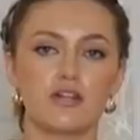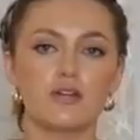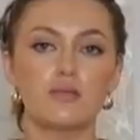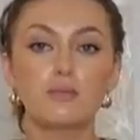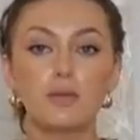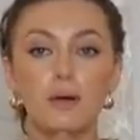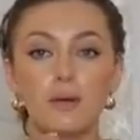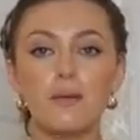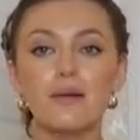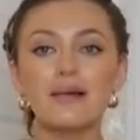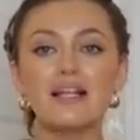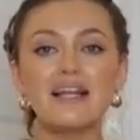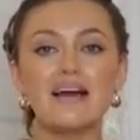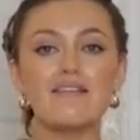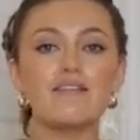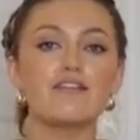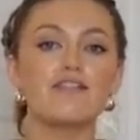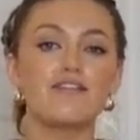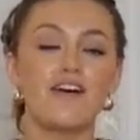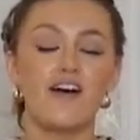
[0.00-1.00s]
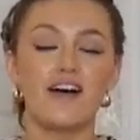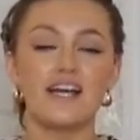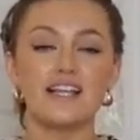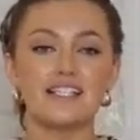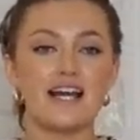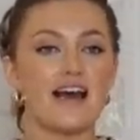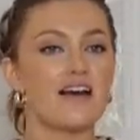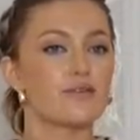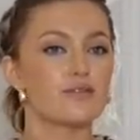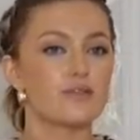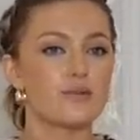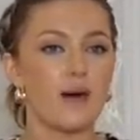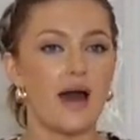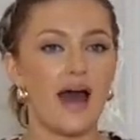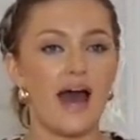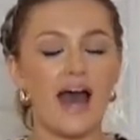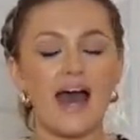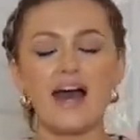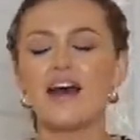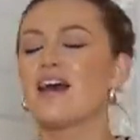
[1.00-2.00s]
that you'd probably never find
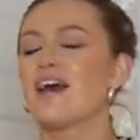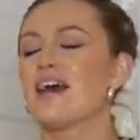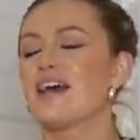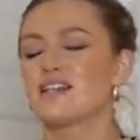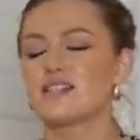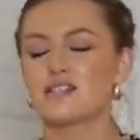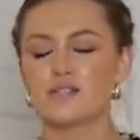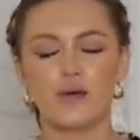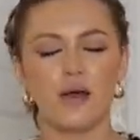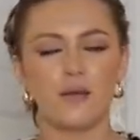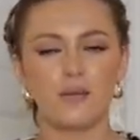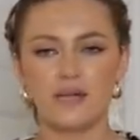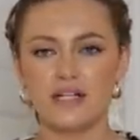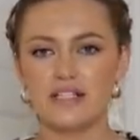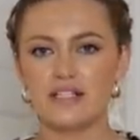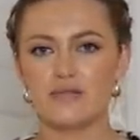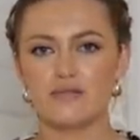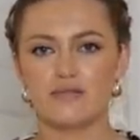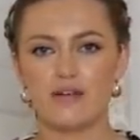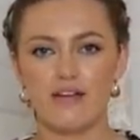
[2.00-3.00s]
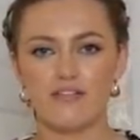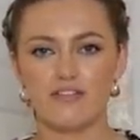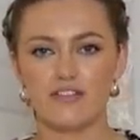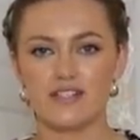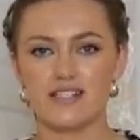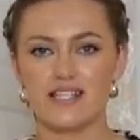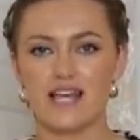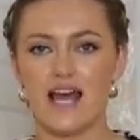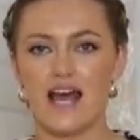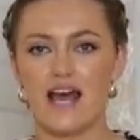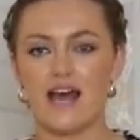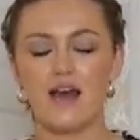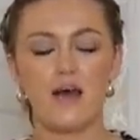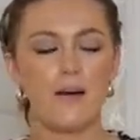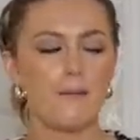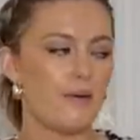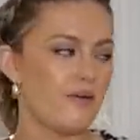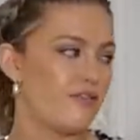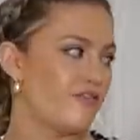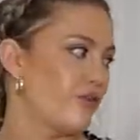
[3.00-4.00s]
elsewhere, so I wanted to reference it
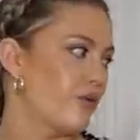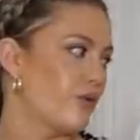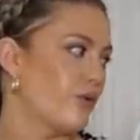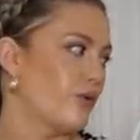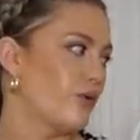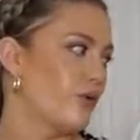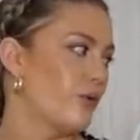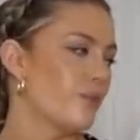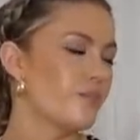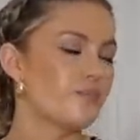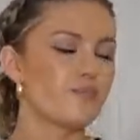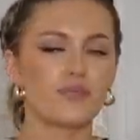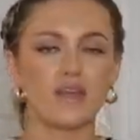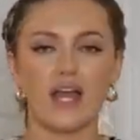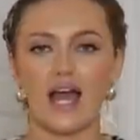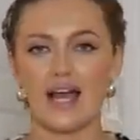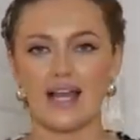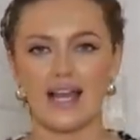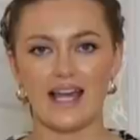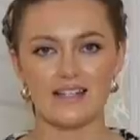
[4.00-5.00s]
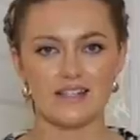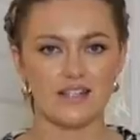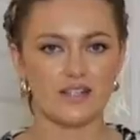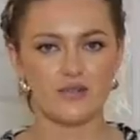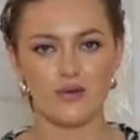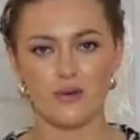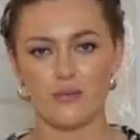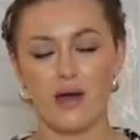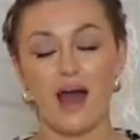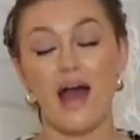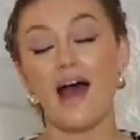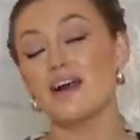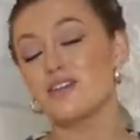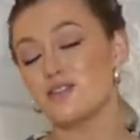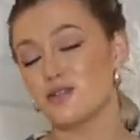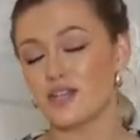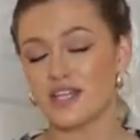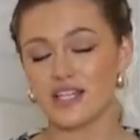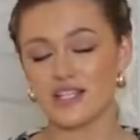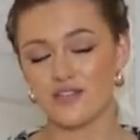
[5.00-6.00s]
before I get into the swimwear. I
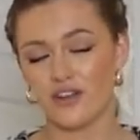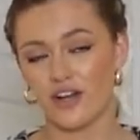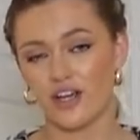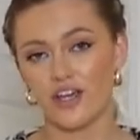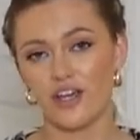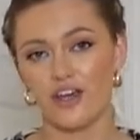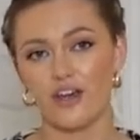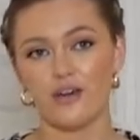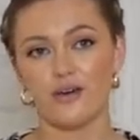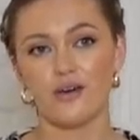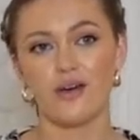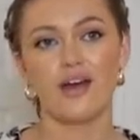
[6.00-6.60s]
do think it's very cute.